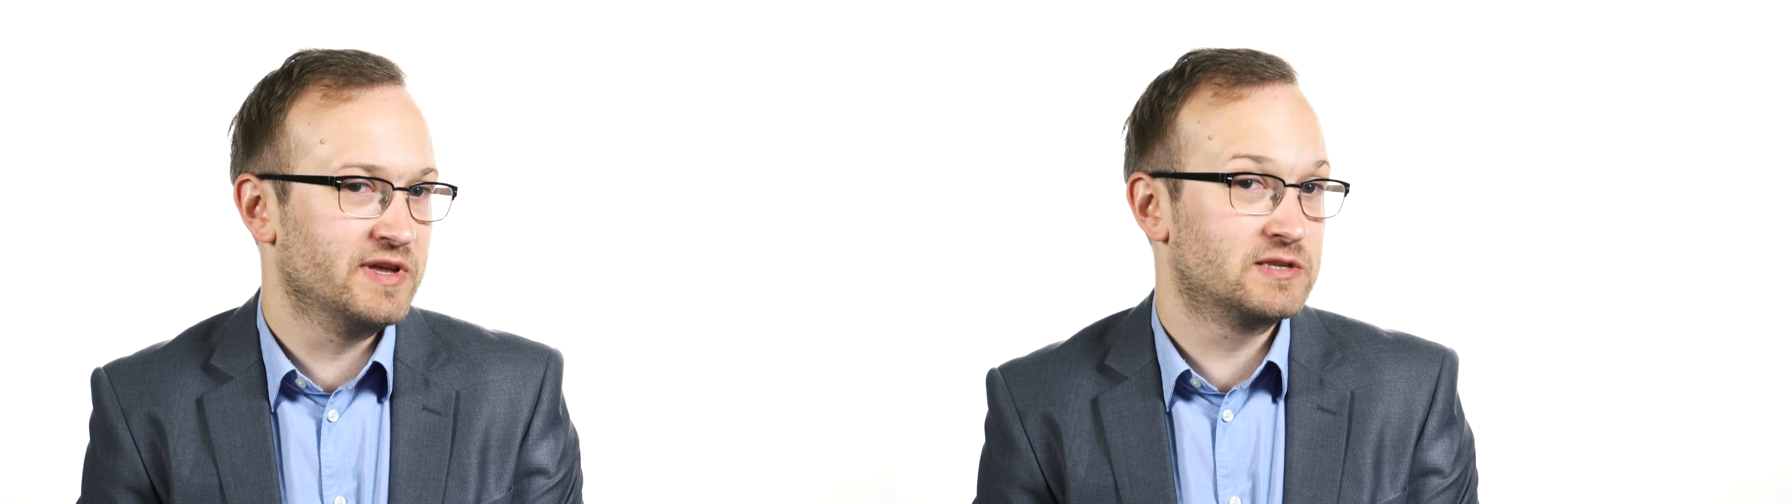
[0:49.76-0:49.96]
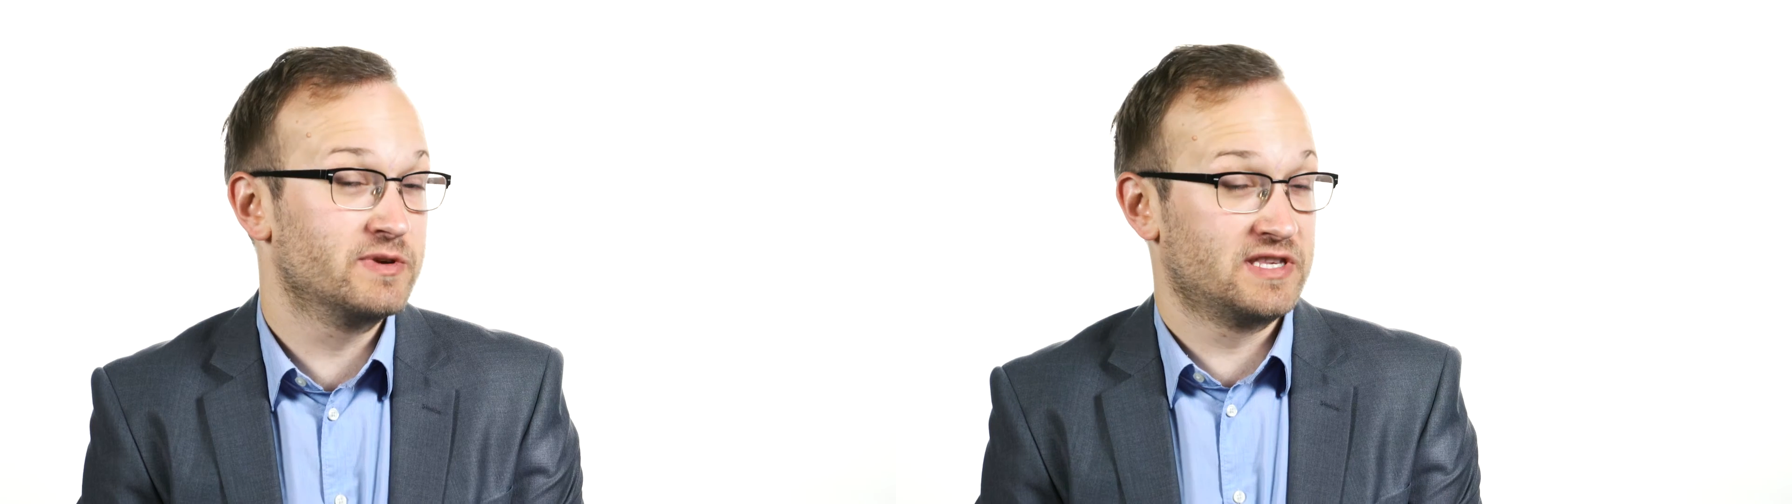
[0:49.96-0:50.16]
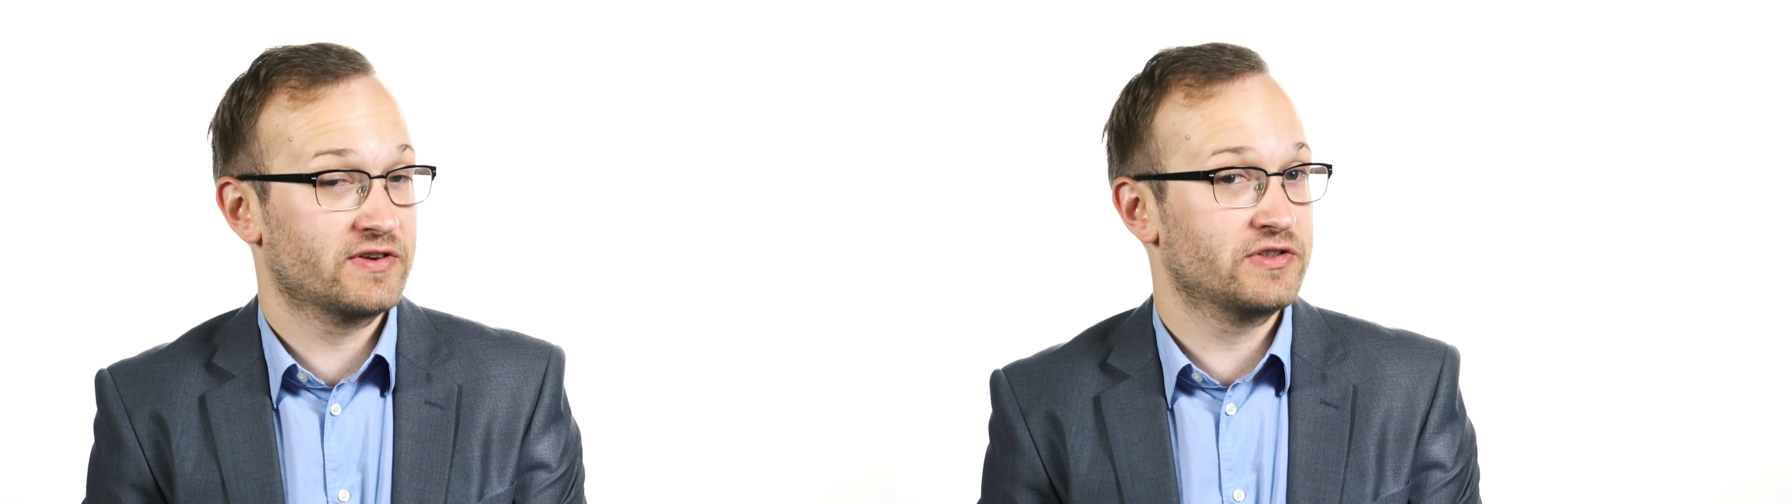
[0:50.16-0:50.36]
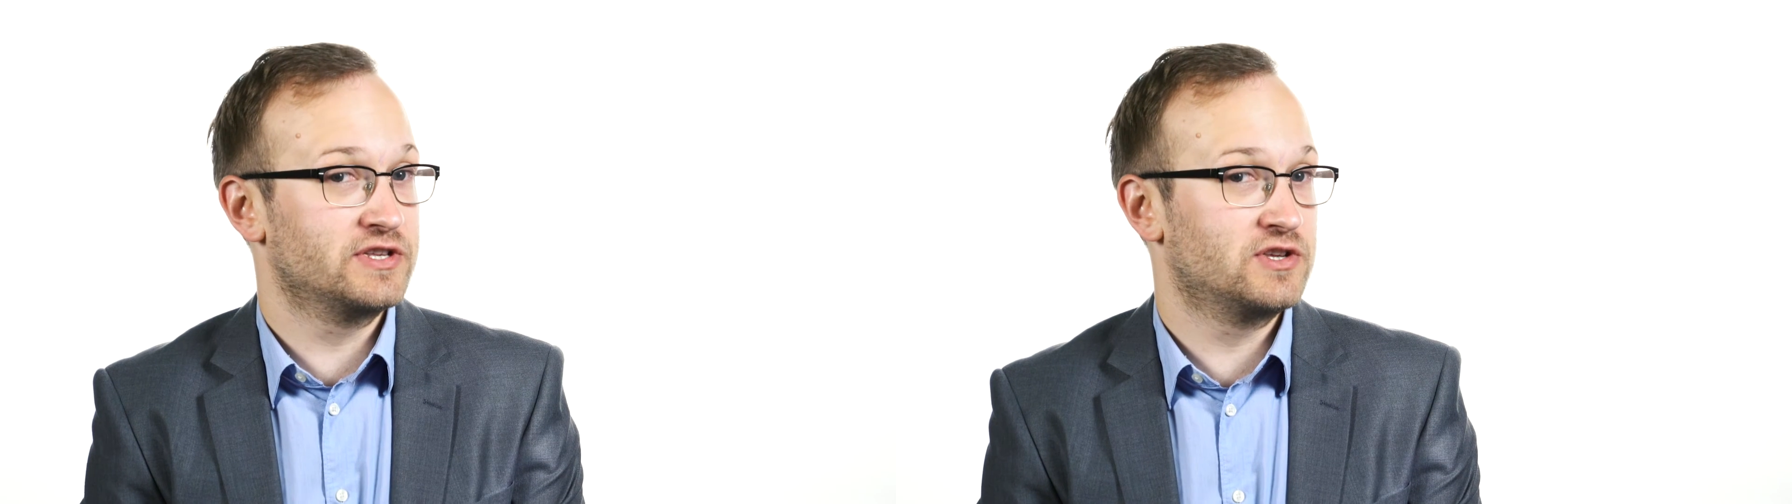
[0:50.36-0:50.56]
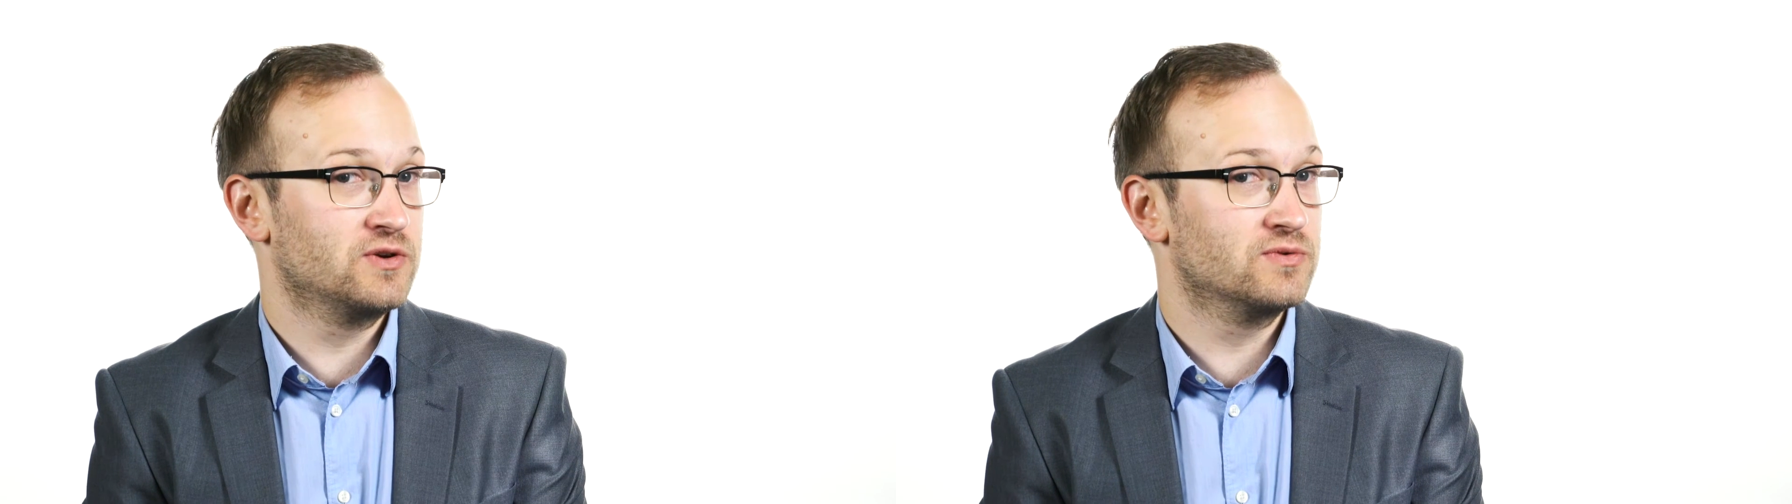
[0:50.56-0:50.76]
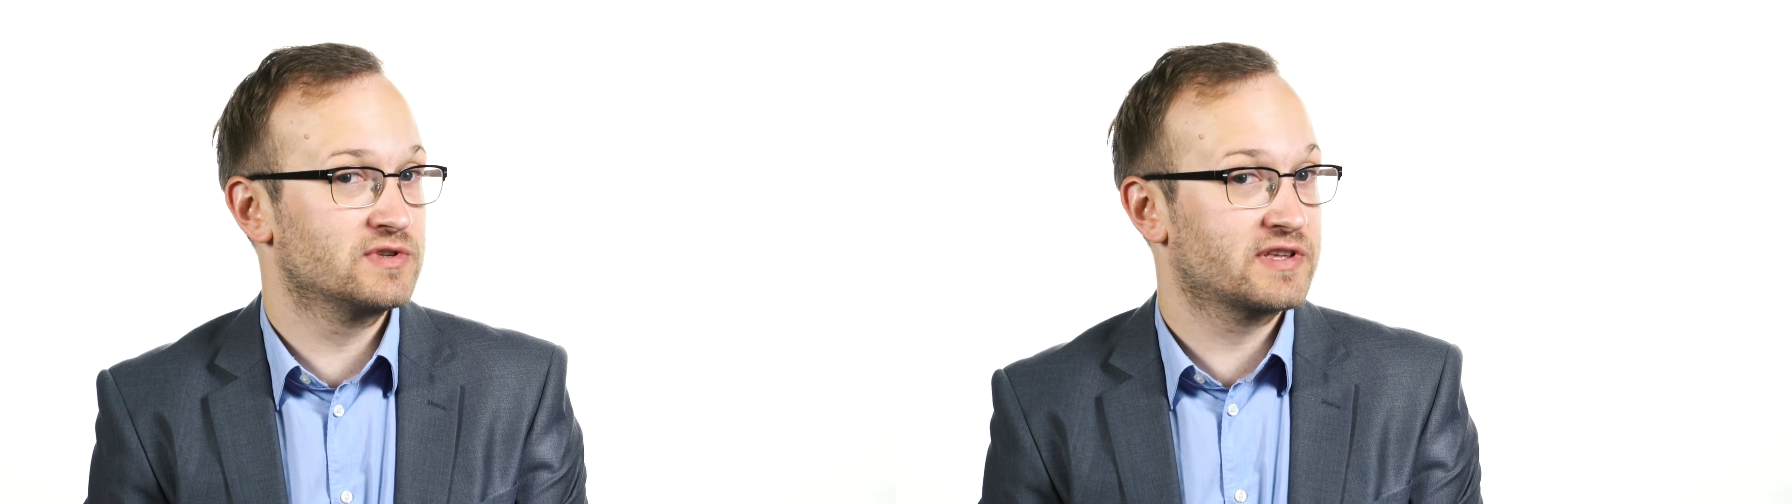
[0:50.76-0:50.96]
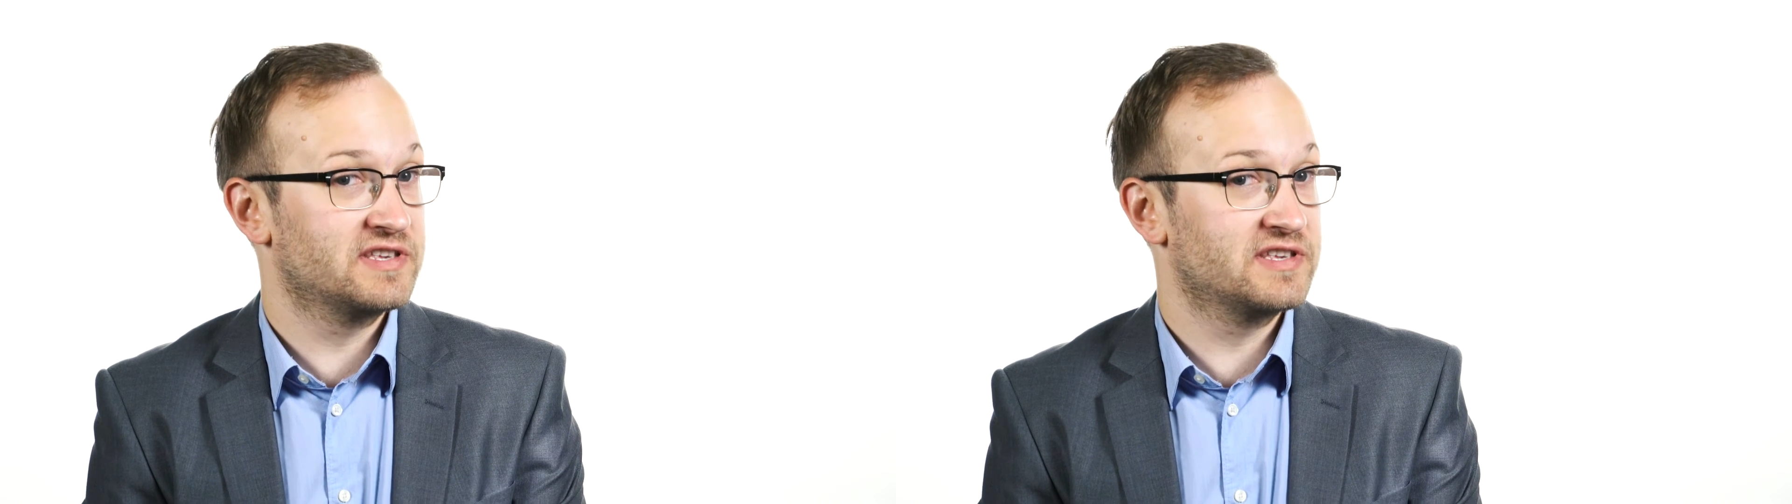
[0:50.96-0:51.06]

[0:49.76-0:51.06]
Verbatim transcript: been specifically tuned